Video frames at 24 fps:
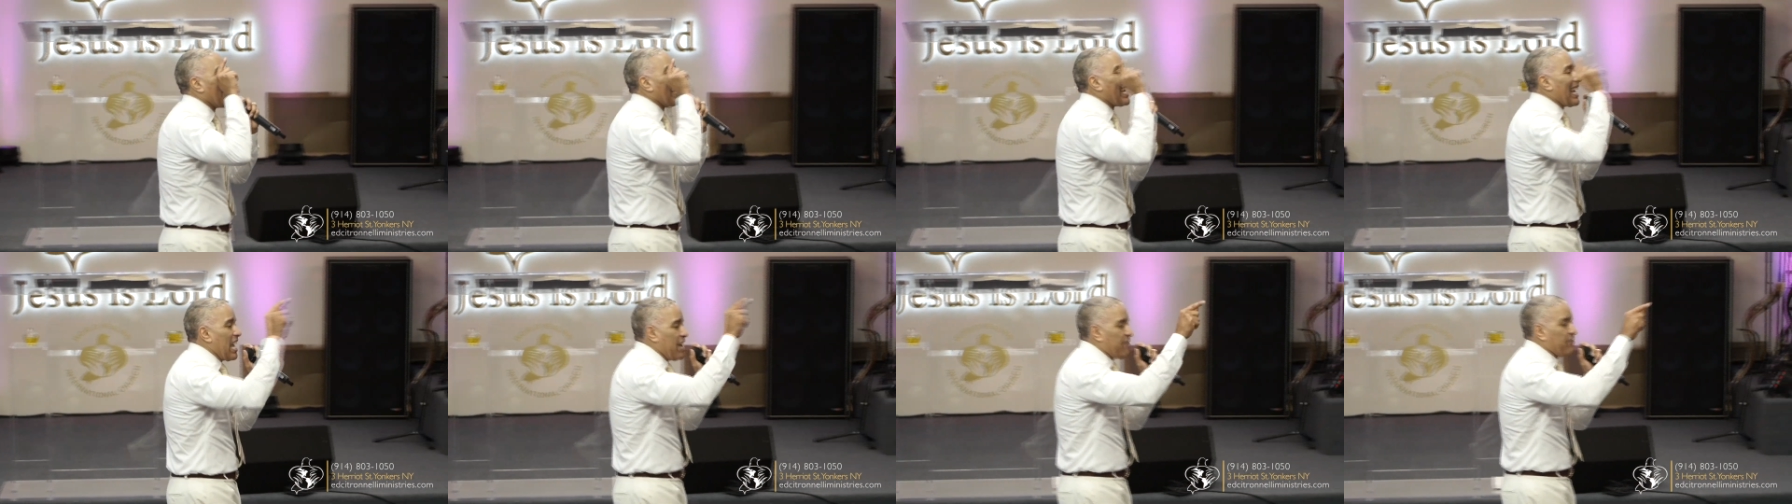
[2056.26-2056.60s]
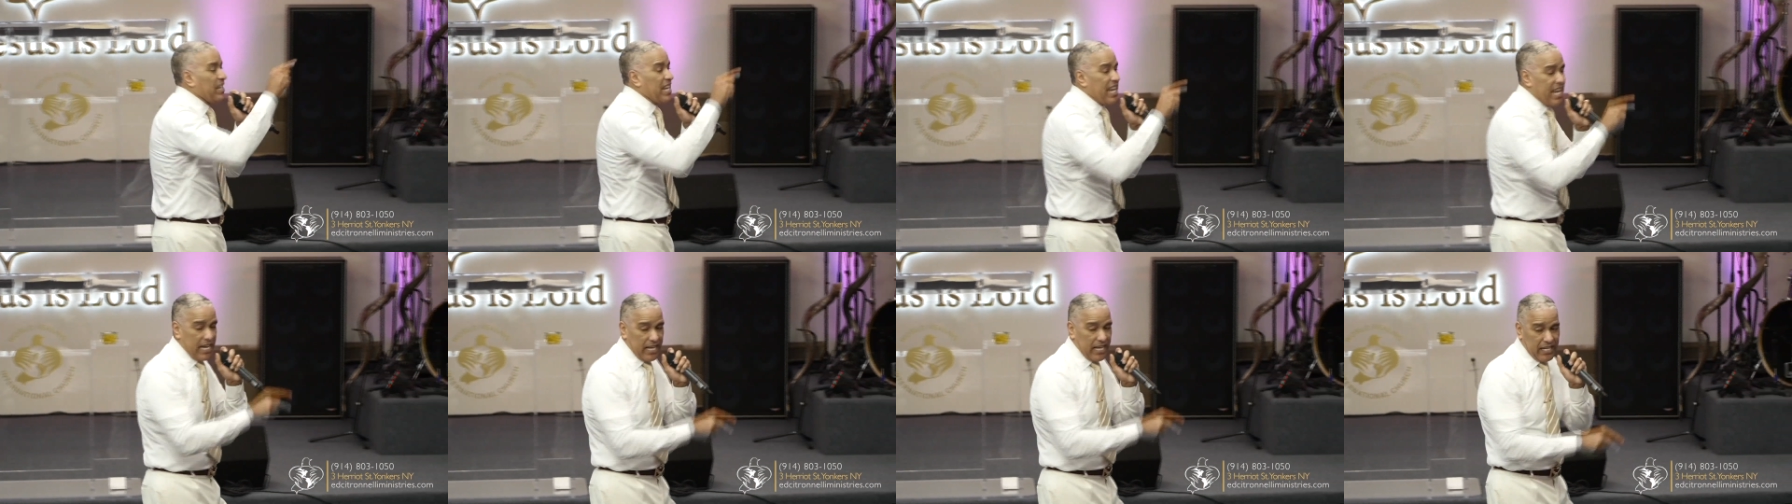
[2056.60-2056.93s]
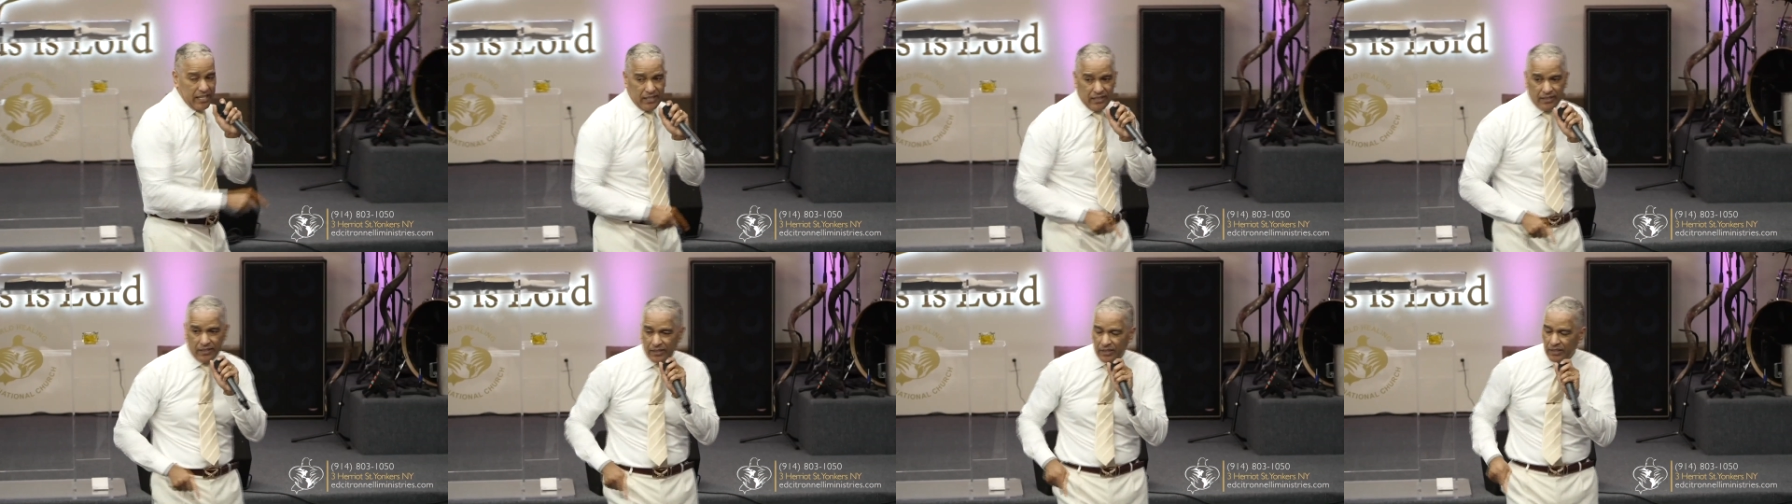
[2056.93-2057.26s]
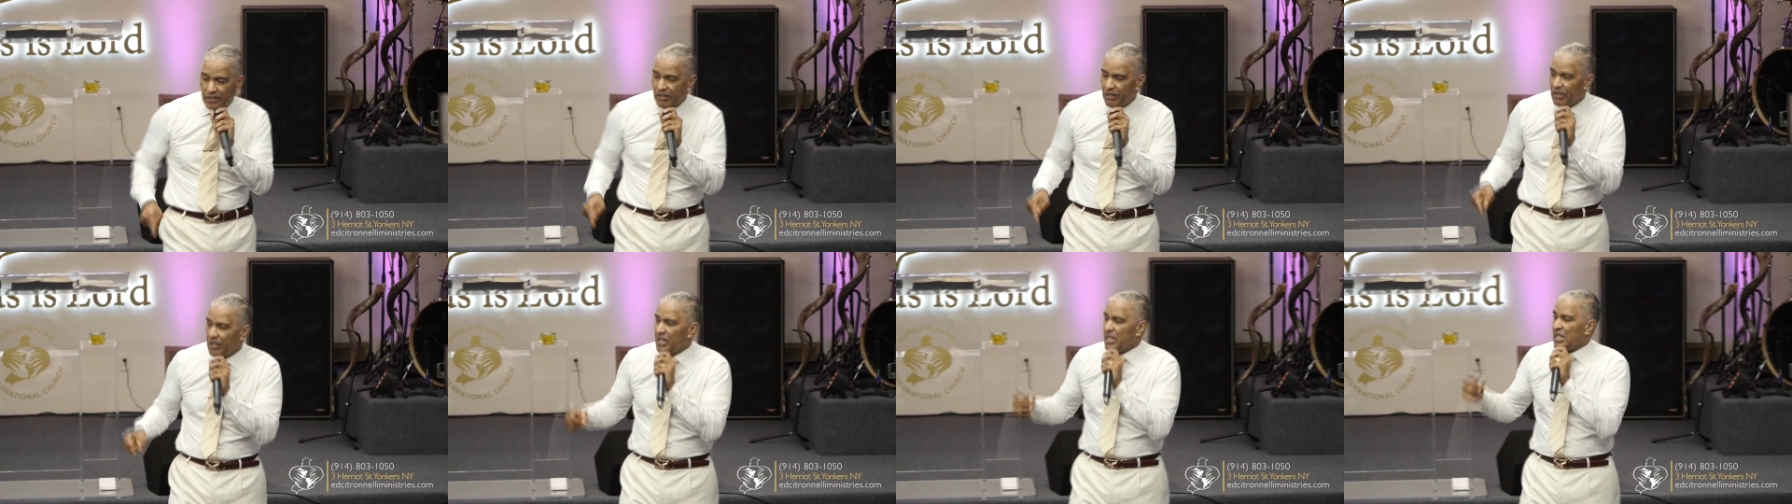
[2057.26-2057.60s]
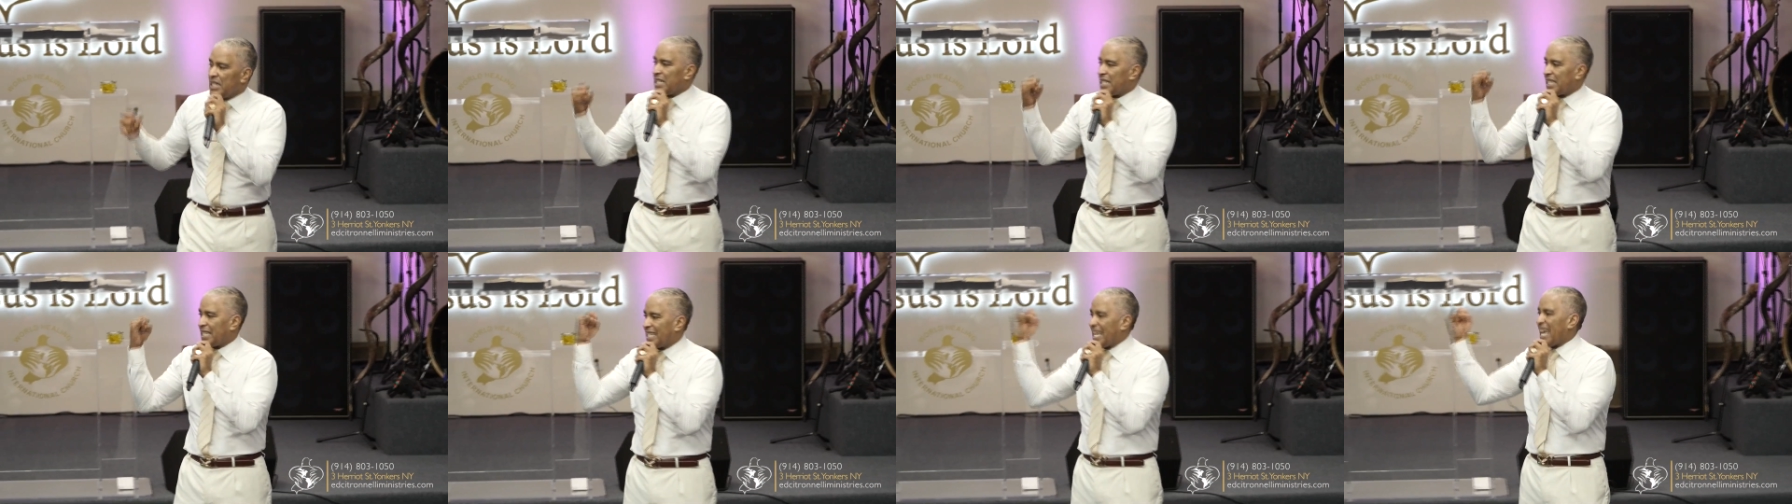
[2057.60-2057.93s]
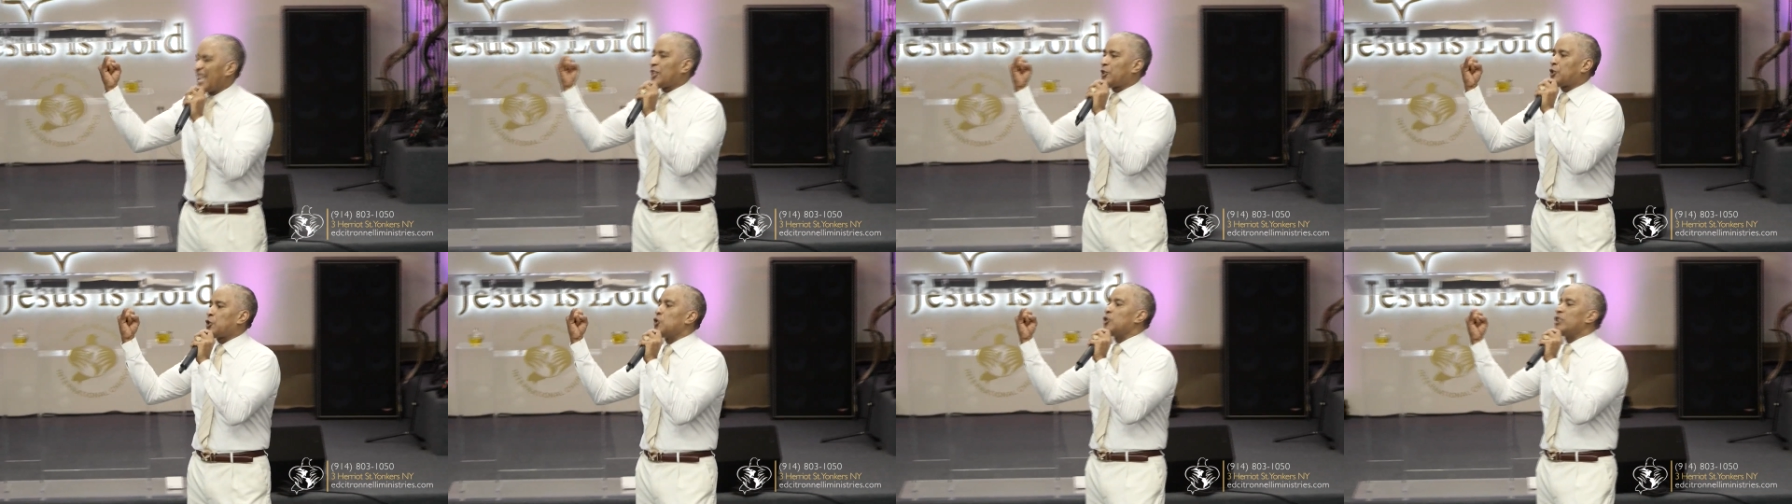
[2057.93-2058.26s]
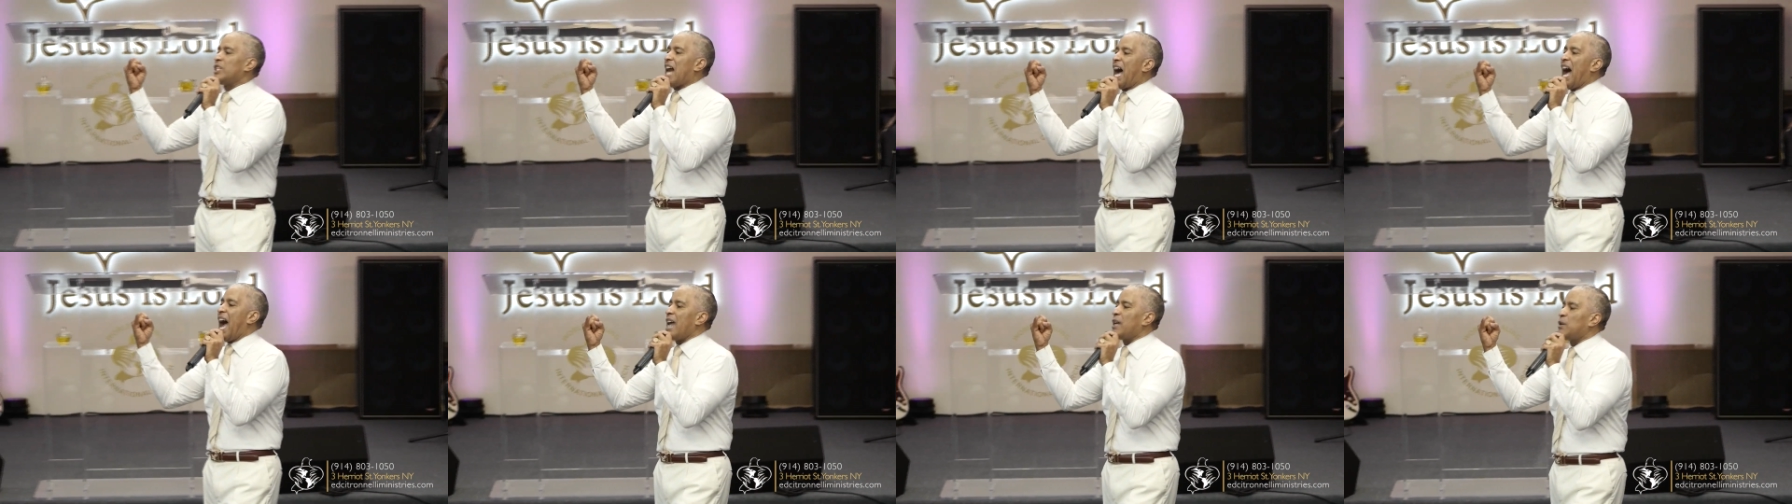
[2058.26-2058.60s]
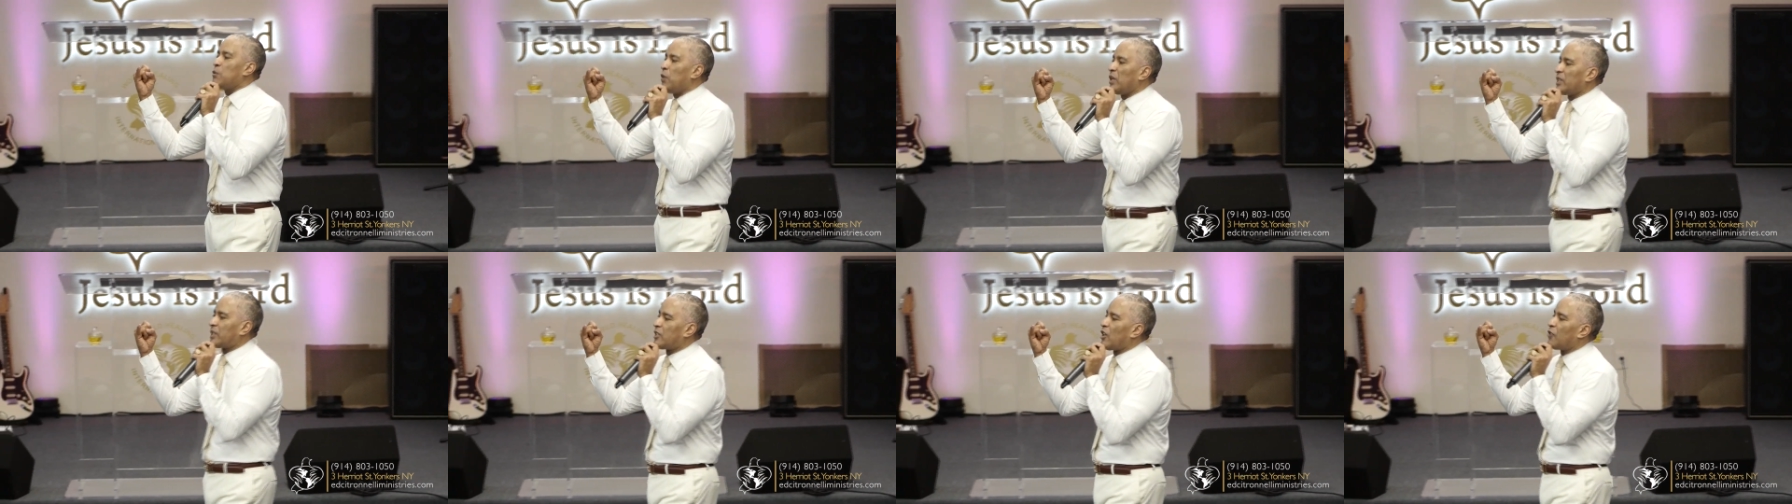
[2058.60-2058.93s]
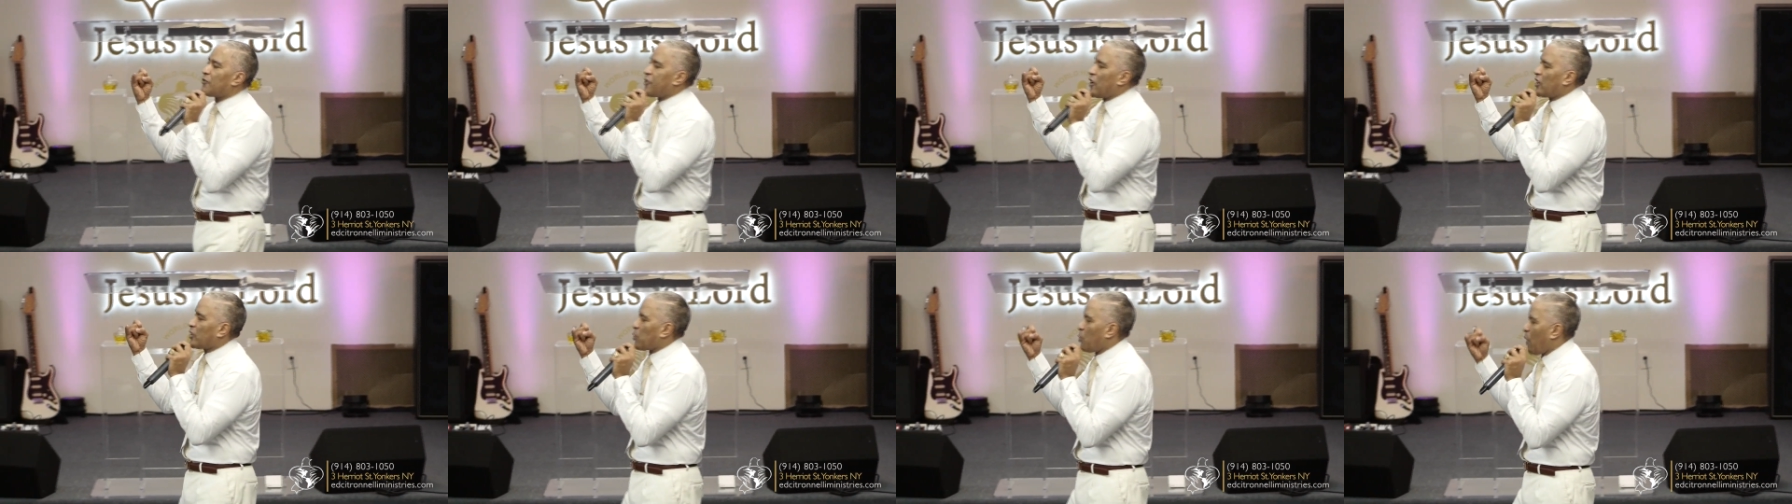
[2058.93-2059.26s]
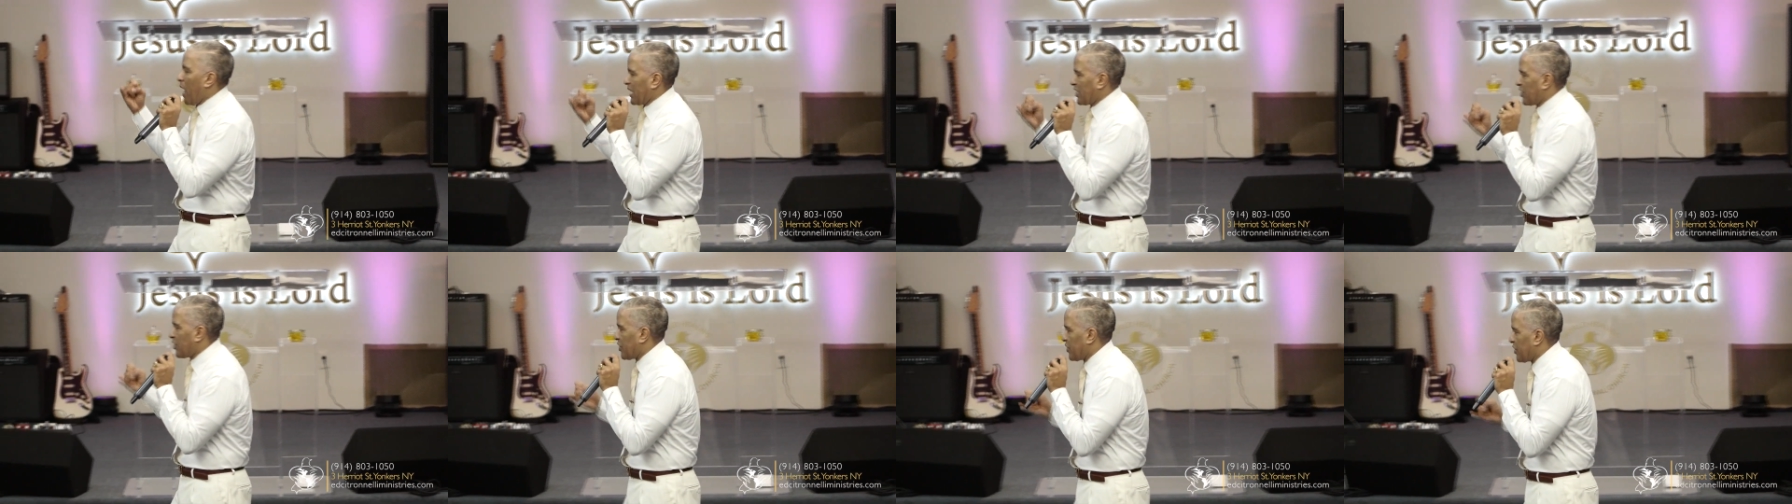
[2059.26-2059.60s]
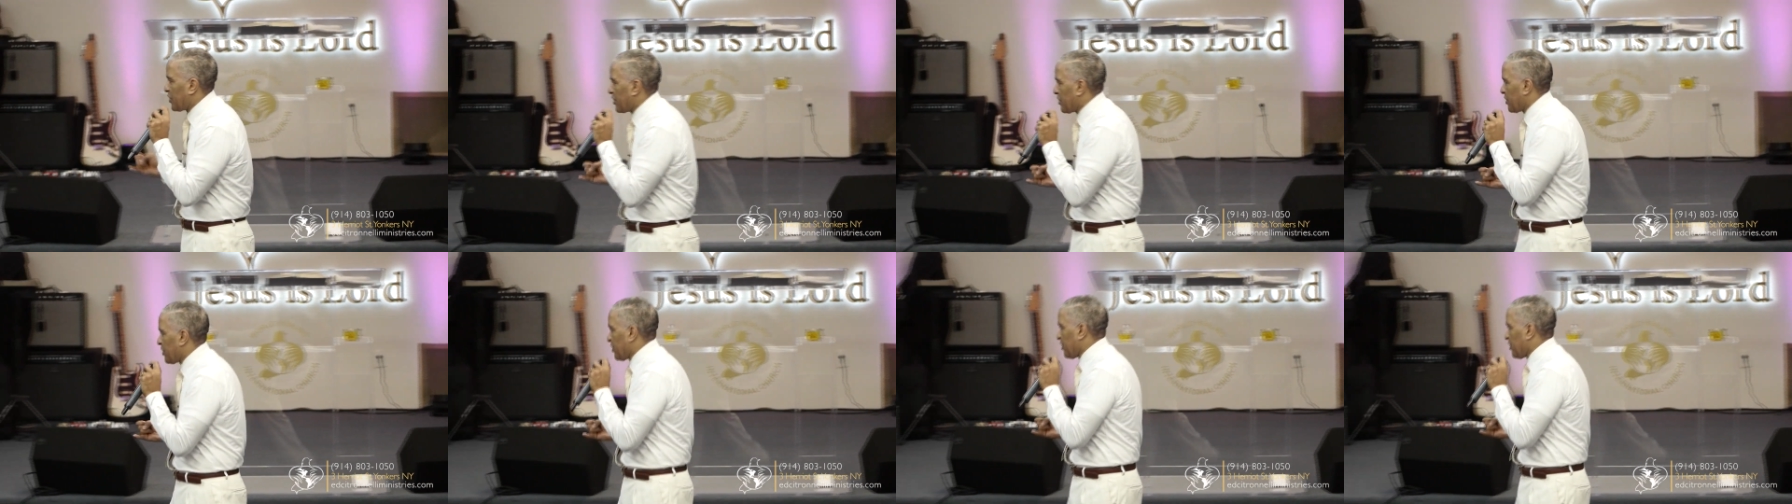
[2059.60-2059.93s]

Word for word: evening. 6 to 9 was the first watch.